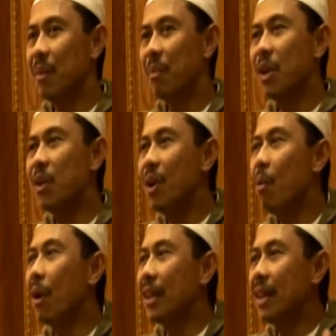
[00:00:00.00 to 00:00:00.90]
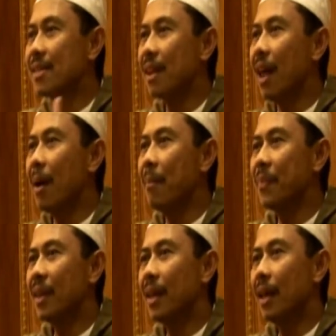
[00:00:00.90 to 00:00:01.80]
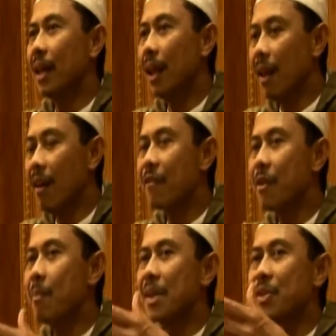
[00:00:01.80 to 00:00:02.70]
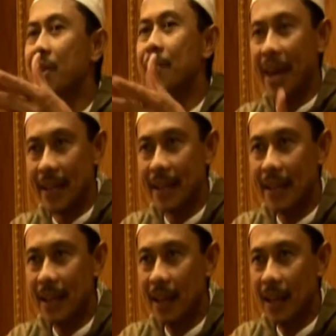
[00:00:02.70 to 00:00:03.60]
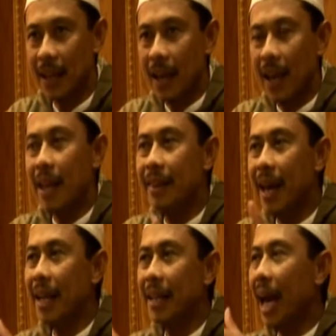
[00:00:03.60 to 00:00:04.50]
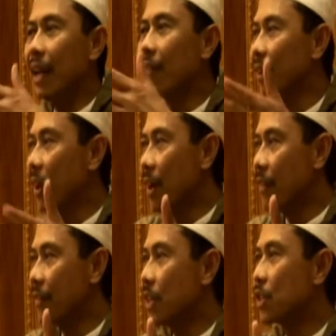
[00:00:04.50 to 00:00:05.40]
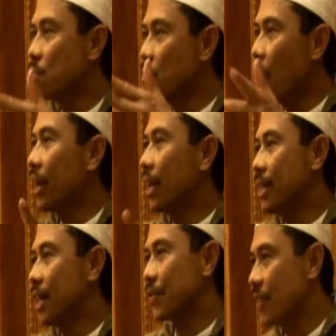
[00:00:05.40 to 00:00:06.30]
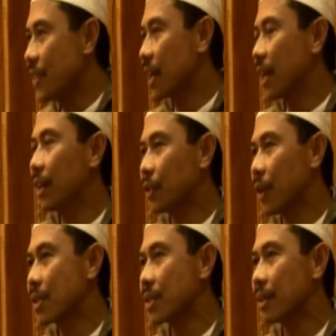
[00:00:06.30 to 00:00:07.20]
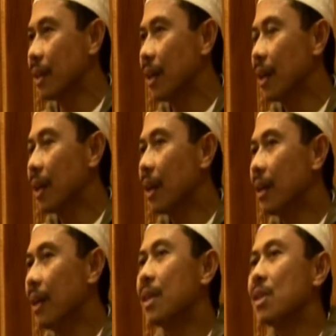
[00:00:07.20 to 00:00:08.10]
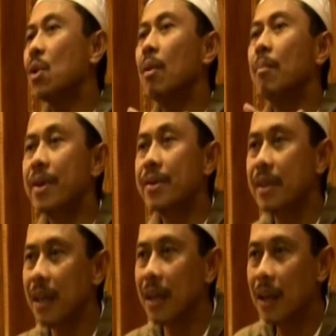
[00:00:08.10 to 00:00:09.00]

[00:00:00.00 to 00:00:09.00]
But you know what? In Islam, love must remain. And that kind of love is more than just physical attraction, that is called mercy.